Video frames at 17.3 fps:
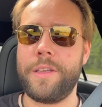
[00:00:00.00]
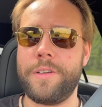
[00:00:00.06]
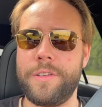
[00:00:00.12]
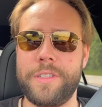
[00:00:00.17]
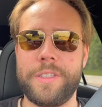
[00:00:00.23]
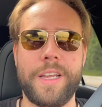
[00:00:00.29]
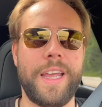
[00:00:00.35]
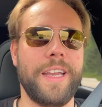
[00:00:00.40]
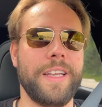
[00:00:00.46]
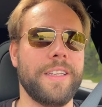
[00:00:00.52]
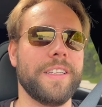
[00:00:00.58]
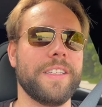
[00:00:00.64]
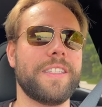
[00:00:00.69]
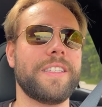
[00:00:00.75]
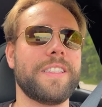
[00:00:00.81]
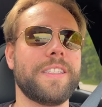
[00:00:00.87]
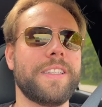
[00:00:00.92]
There's a
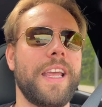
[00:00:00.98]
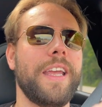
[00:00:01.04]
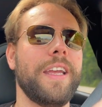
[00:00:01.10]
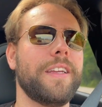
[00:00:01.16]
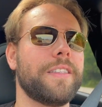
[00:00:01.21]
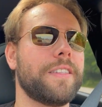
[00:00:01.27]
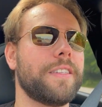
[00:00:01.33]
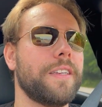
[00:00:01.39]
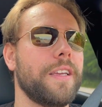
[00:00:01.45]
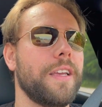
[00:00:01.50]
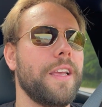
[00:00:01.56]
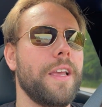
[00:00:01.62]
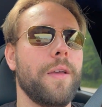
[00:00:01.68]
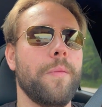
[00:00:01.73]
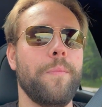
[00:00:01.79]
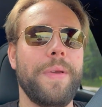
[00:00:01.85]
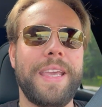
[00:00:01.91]
distinct
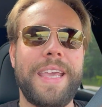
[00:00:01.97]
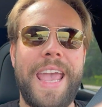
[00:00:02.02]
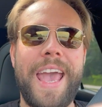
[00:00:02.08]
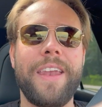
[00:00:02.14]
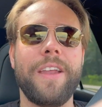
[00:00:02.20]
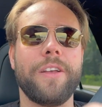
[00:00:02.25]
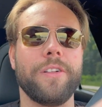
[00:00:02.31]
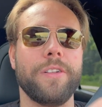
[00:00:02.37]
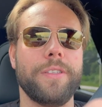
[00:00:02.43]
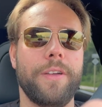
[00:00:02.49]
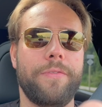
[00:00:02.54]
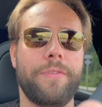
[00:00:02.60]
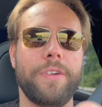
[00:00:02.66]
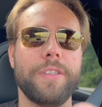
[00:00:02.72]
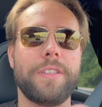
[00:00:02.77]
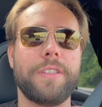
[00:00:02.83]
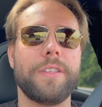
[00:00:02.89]
mechanical
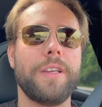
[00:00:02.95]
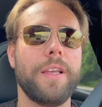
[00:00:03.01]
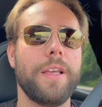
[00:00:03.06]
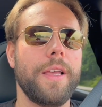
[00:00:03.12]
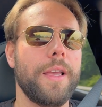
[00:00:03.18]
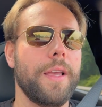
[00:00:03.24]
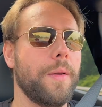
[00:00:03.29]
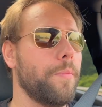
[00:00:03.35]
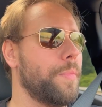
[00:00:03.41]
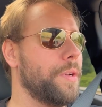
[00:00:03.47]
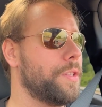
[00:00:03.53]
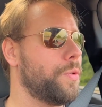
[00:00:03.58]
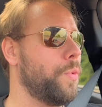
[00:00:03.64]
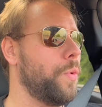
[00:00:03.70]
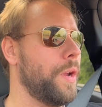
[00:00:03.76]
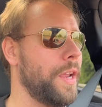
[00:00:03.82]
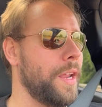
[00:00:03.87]
difference
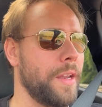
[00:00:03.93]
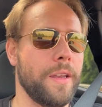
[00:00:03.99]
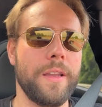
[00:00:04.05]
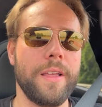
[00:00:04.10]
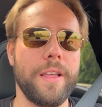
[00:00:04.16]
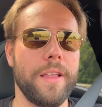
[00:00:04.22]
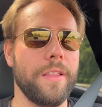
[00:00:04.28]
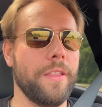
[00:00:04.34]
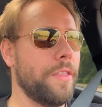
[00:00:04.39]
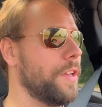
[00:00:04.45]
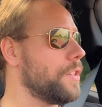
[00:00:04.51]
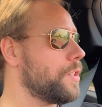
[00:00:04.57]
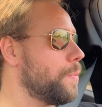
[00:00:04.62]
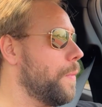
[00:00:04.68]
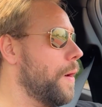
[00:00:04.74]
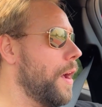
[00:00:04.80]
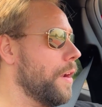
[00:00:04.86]
between
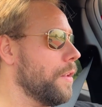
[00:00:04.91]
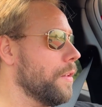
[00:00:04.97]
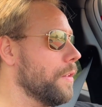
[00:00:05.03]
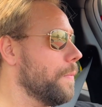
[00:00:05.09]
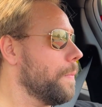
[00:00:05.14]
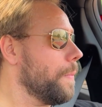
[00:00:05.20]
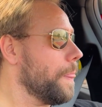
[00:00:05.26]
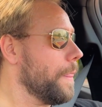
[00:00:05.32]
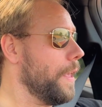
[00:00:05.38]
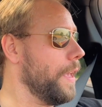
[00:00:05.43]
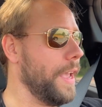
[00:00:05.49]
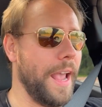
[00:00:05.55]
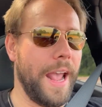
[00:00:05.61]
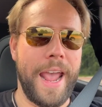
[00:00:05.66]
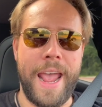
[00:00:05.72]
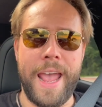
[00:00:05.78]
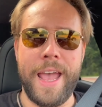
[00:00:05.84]
this model
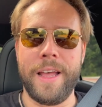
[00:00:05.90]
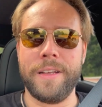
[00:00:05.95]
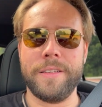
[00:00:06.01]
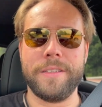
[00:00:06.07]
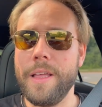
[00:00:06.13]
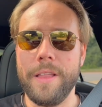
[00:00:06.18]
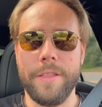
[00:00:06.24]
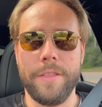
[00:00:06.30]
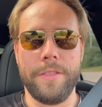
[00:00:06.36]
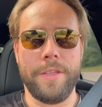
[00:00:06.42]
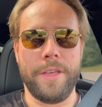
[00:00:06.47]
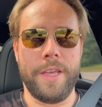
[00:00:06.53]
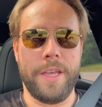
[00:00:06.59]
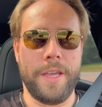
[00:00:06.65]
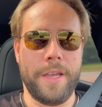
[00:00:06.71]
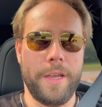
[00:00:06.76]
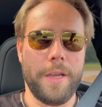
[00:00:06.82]
and
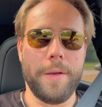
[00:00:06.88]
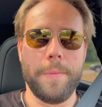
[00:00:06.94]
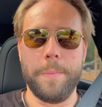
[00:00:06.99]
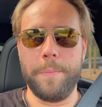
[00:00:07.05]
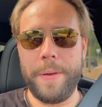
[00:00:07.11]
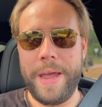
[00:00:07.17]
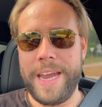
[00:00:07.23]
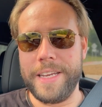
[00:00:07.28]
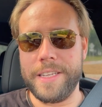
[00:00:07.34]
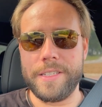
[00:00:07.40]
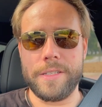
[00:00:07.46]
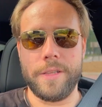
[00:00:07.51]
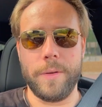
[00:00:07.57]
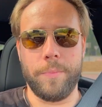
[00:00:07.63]
the base, the